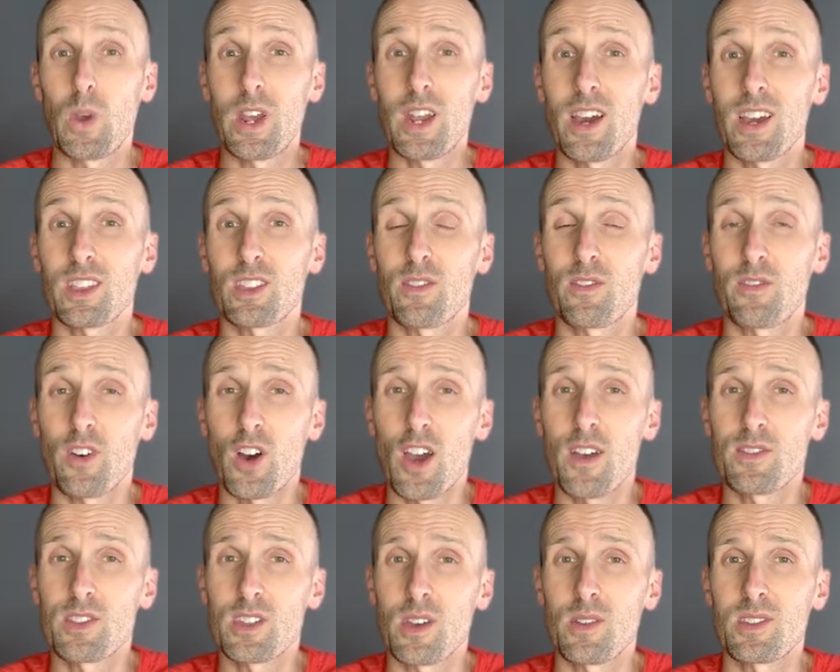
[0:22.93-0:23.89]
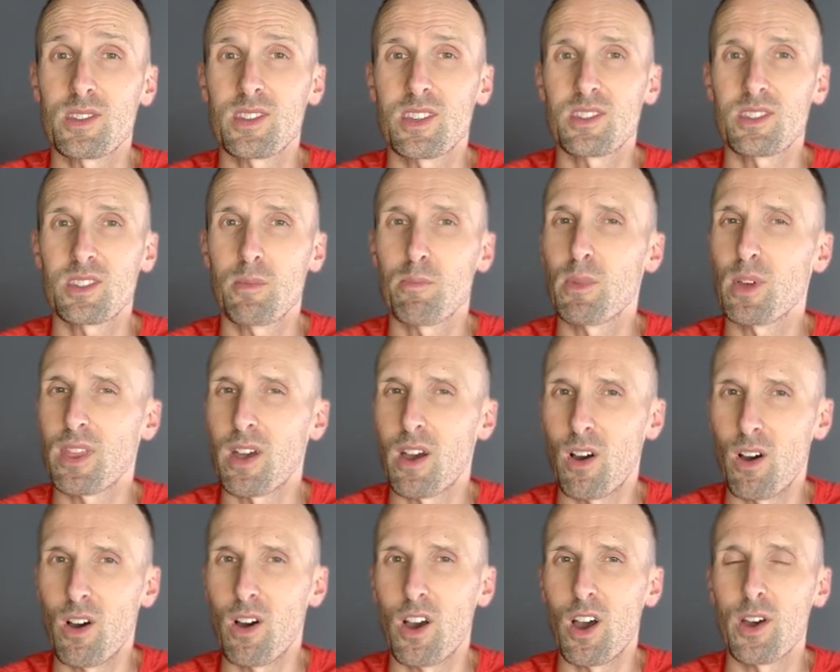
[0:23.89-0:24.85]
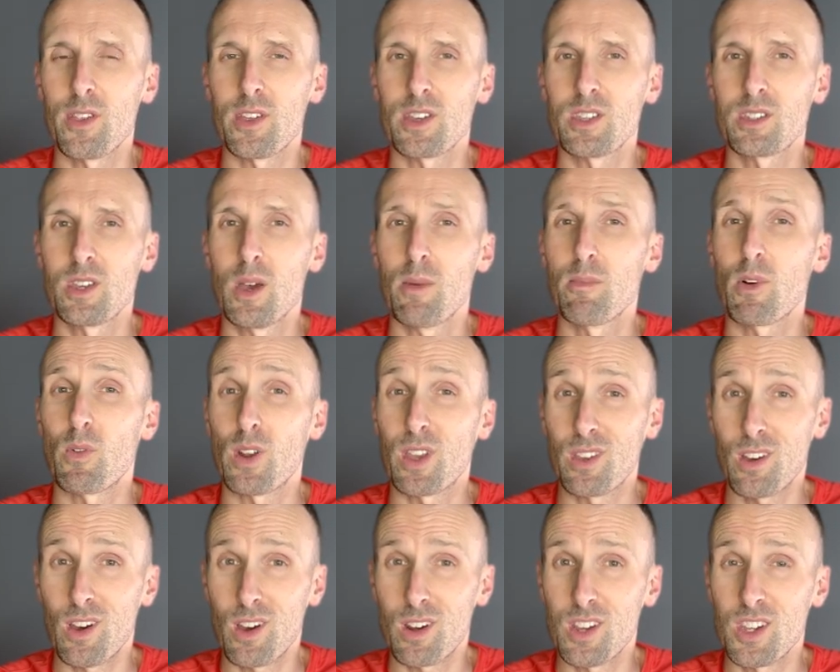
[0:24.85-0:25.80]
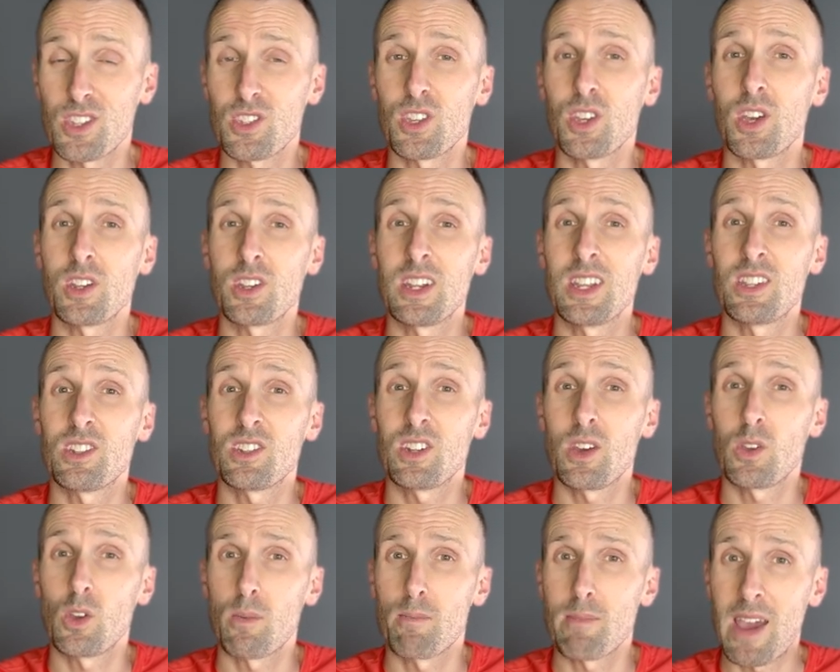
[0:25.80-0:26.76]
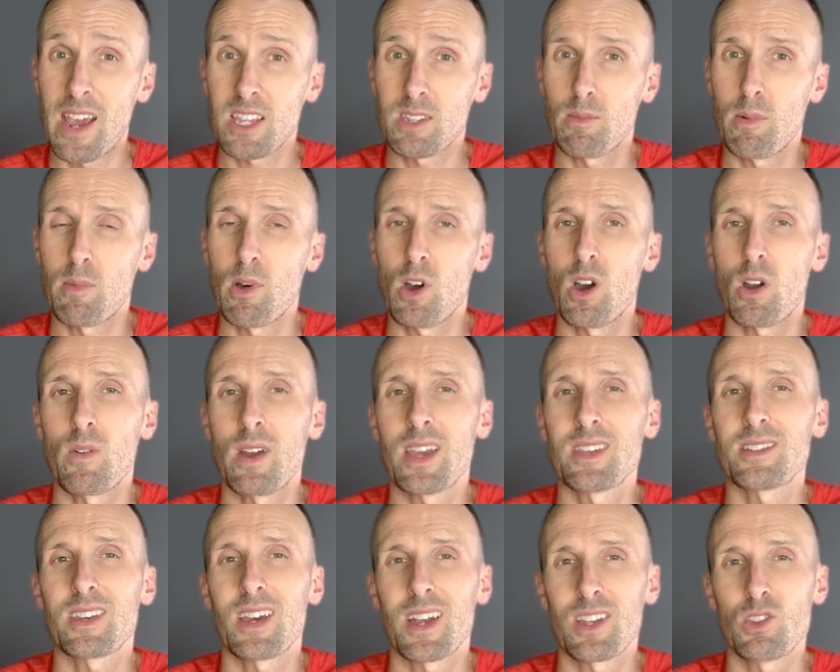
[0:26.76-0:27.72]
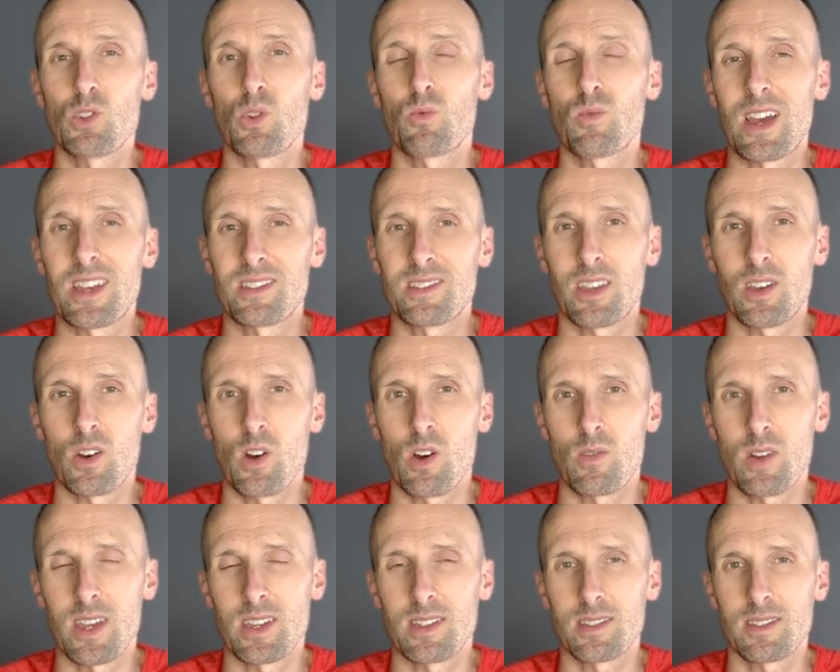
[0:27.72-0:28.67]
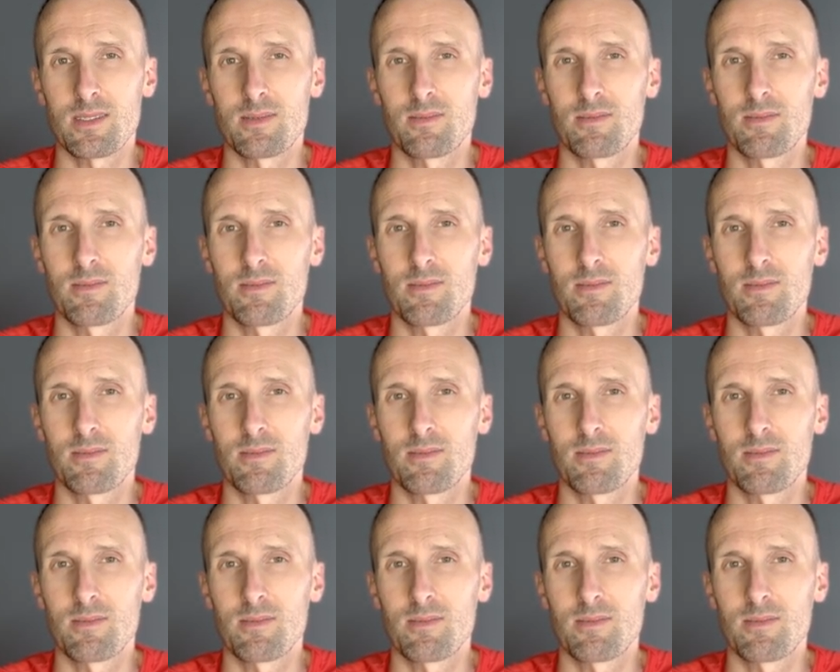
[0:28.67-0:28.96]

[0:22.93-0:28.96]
We like the 5-zone system, but there are others, but regardless you're going to need to know your maximum heart rate and your resting heart rate.